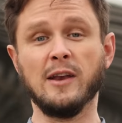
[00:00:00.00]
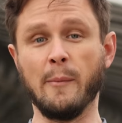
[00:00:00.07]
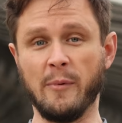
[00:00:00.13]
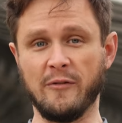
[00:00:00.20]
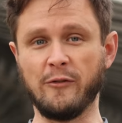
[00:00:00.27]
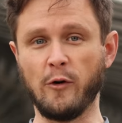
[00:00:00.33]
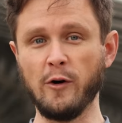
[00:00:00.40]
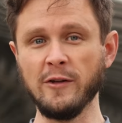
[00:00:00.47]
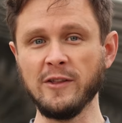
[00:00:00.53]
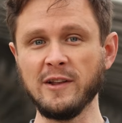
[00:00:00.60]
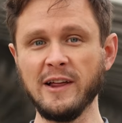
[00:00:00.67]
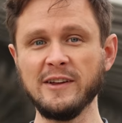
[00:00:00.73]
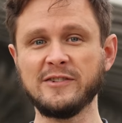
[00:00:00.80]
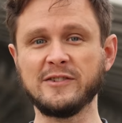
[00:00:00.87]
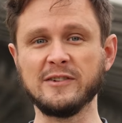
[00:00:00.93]
Number four on the
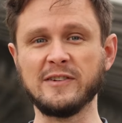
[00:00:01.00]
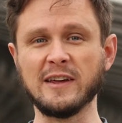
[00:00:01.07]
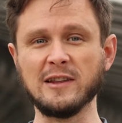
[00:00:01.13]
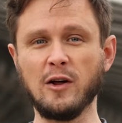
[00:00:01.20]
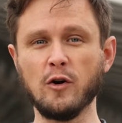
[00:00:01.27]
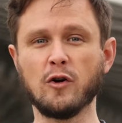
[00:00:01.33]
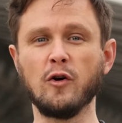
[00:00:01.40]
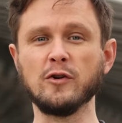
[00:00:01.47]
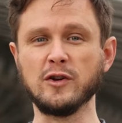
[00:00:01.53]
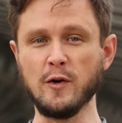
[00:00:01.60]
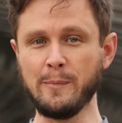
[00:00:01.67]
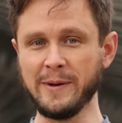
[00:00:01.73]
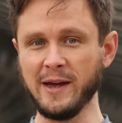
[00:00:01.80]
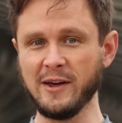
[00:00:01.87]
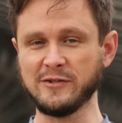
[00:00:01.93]
list is a local
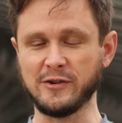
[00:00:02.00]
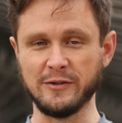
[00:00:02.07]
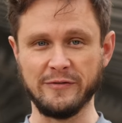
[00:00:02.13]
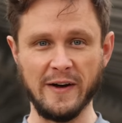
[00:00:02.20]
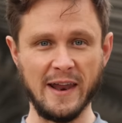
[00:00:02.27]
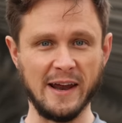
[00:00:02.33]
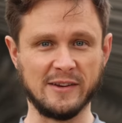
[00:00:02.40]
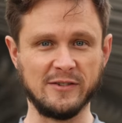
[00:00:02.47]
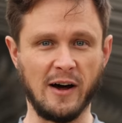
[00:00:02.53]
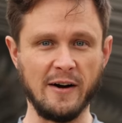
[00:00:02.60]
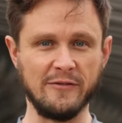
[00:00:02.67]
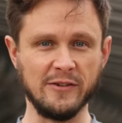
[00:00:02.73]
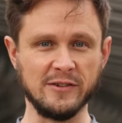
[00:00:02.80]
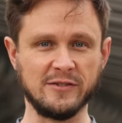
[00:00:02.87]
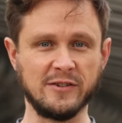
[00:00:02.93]
UPS or FedEx
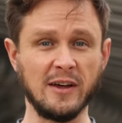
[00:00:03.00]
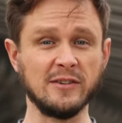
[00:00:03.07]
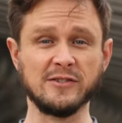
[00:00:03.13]
office.